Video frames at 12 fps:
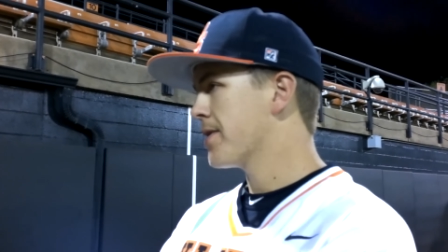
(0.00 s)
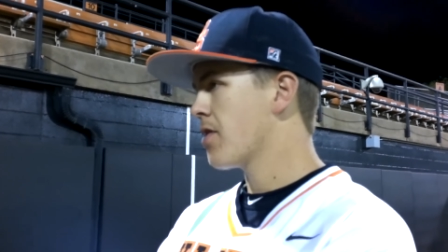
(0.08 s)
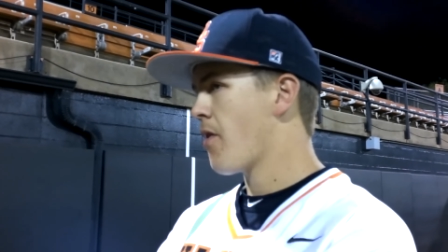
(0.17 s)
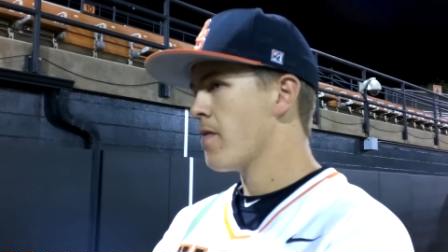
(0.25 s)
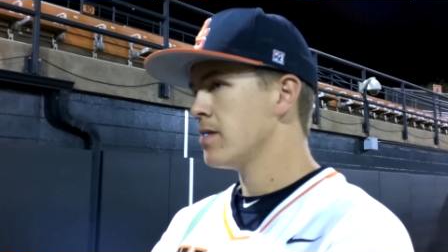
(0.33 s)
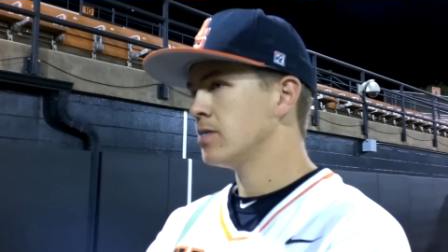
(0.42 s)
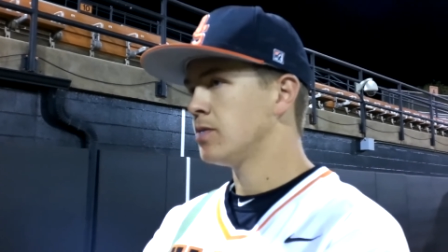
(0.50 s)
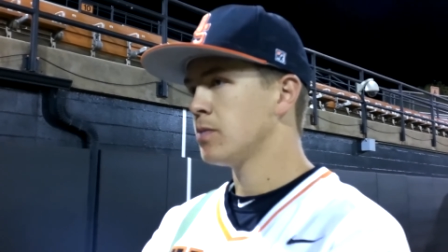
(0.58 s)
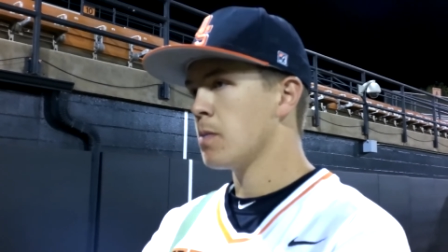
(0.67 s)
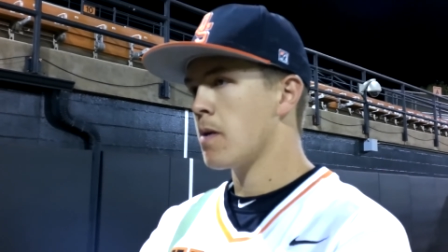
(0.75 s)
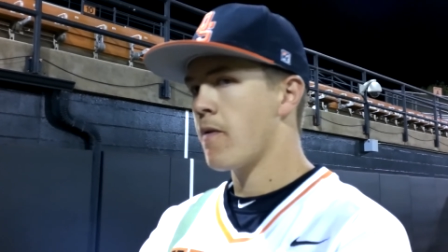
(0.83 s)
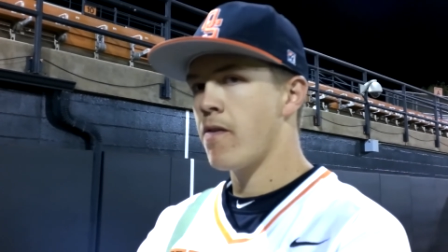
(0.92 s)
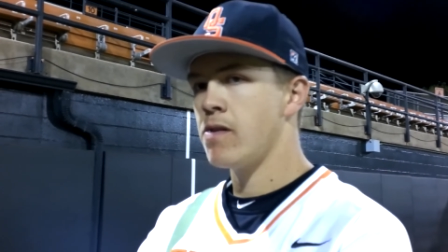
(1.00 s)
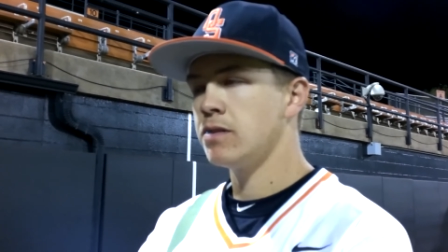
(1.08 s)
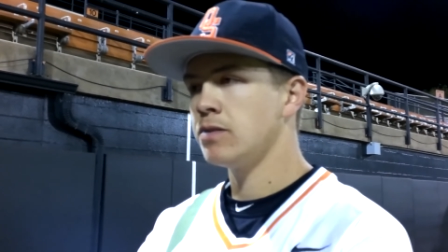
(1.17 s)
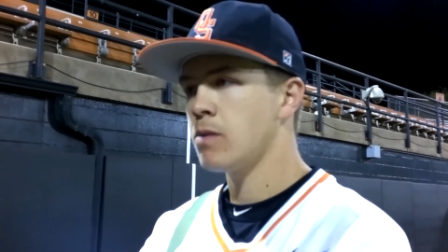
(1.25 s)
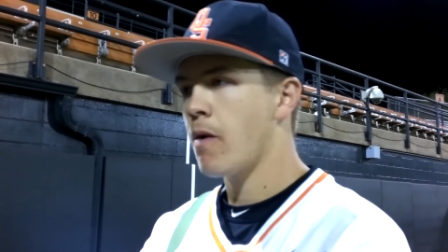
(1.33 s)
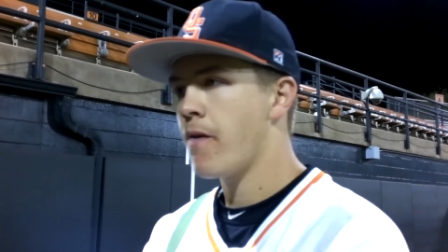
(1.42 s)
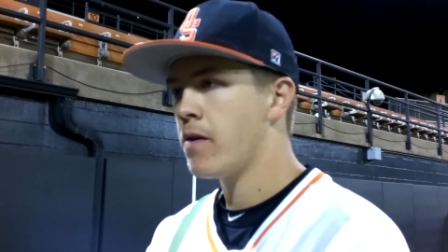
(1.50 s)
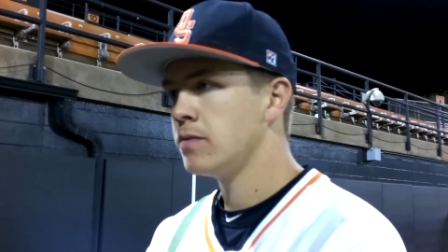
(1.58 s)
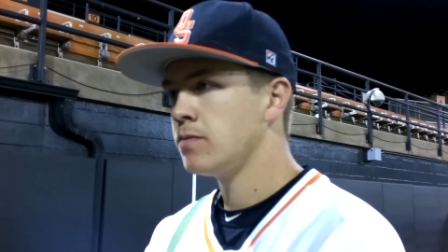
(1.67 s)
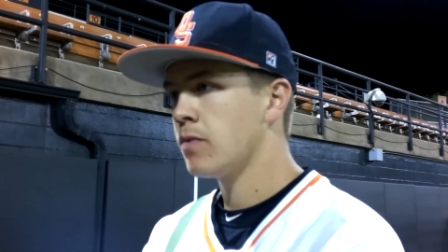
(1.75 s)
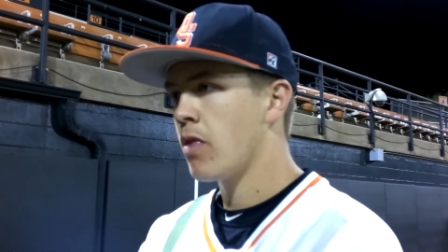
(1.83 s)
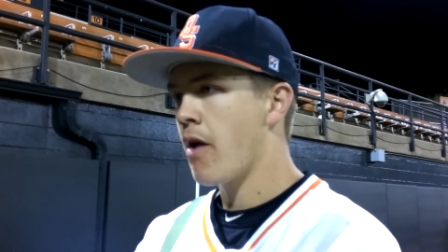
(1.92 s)
When did you, when did you know that you kind of
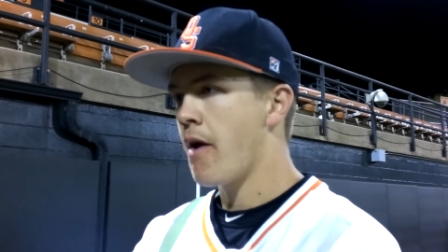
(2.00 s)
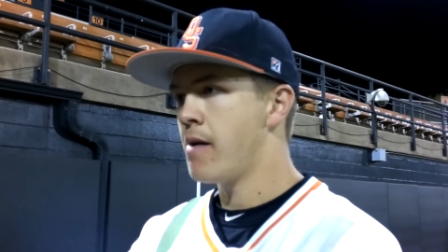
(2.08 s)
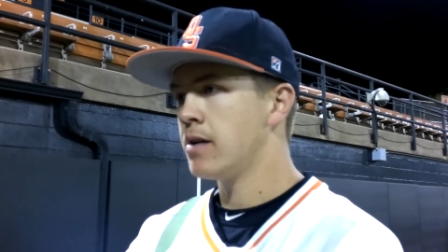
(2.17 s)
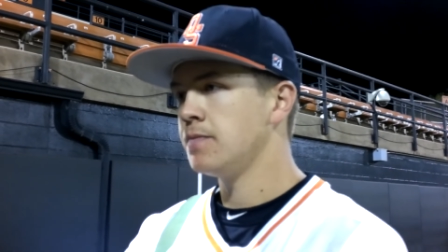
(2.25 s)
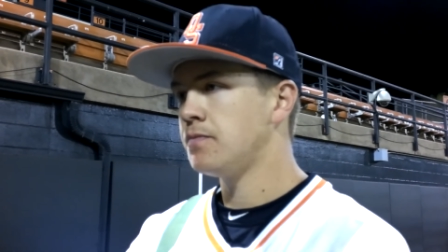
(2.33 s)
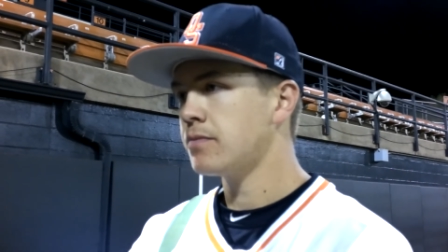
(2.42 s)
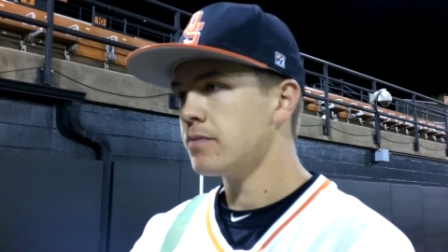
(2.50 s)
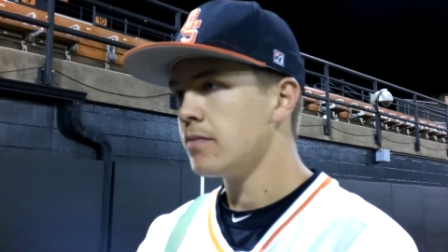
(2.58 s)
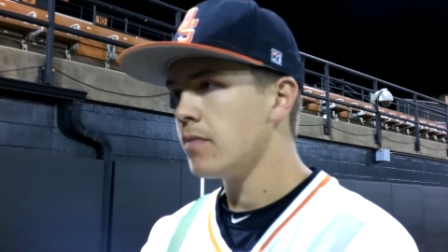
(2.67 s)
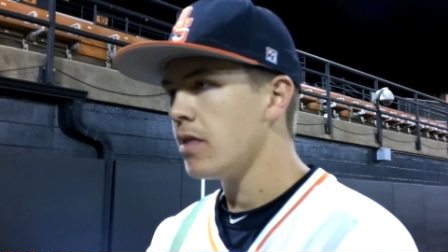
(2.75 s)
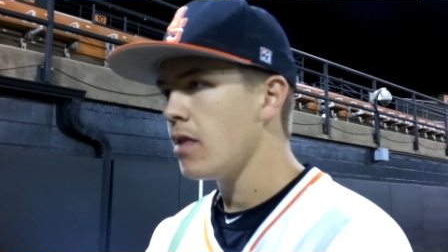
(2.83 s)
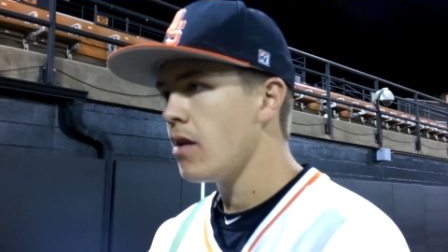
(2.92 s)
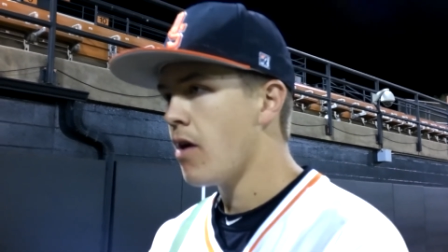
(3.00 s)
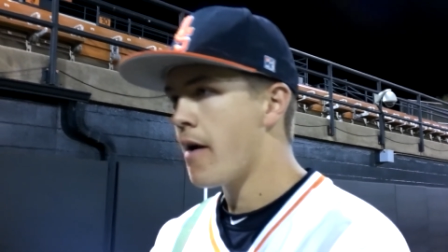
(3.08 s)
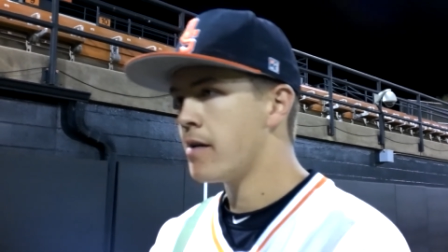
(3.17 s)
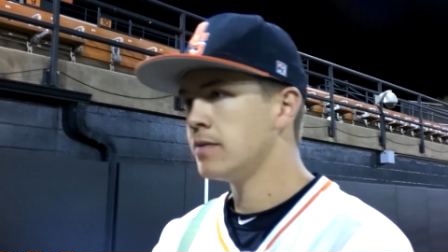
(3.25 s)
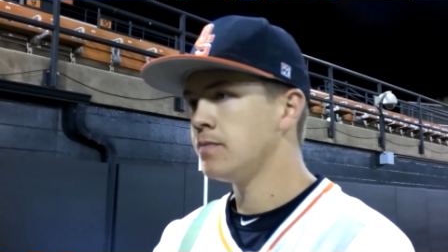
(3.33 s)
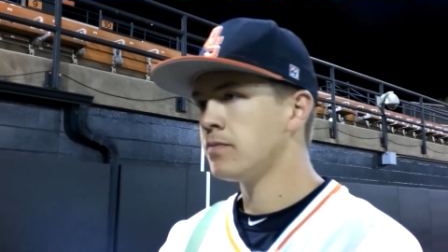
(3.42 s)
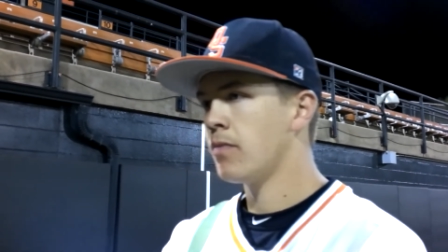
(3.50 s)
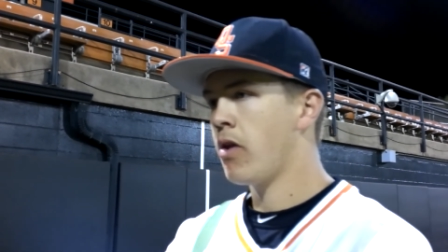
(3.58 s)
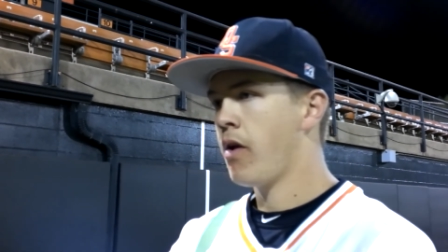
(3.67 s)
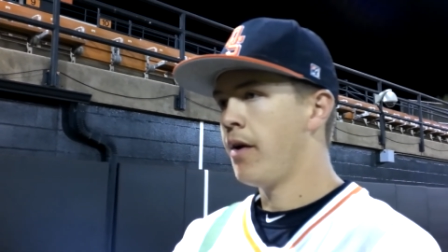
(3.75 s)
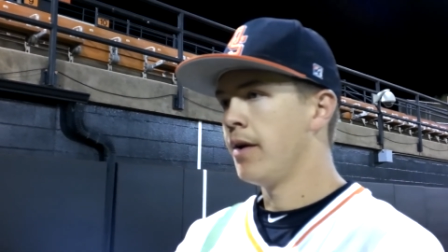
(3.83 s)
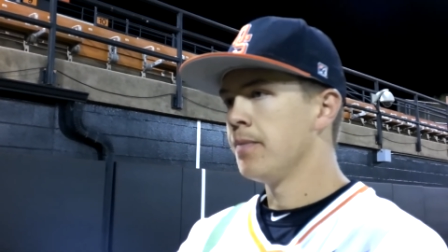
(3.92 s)
would be able to go nine innings? Your pitch count was really
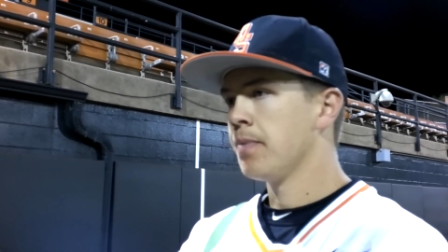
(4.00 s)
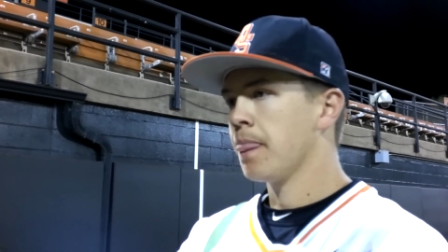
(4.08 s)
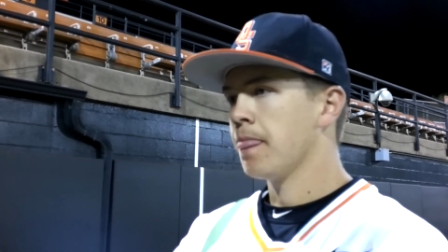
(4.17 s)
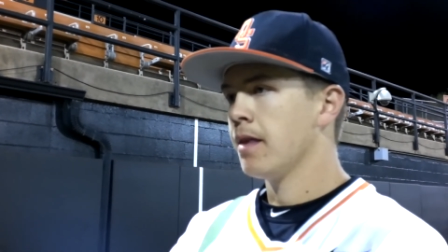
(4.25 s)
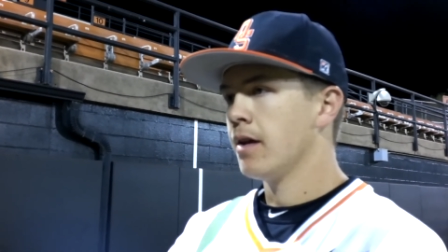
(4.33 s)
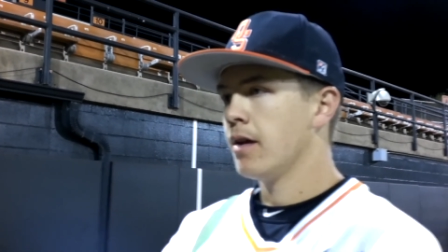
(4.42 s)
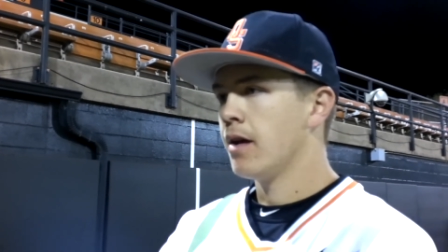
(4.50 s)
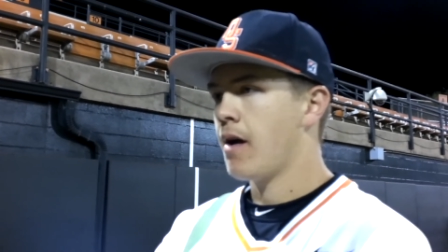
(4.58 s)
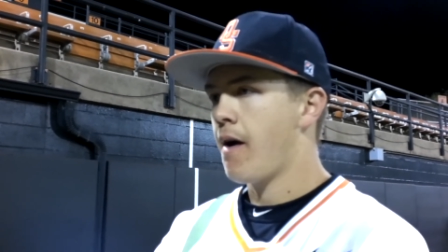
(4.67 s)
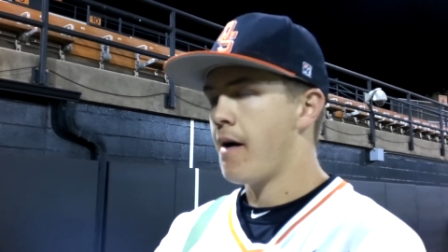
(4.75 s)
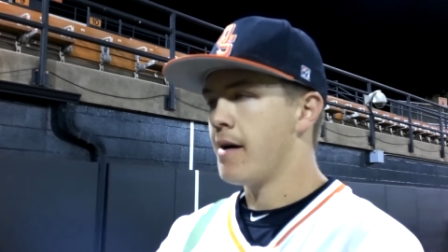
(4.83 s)
low, kind of over the course of the night.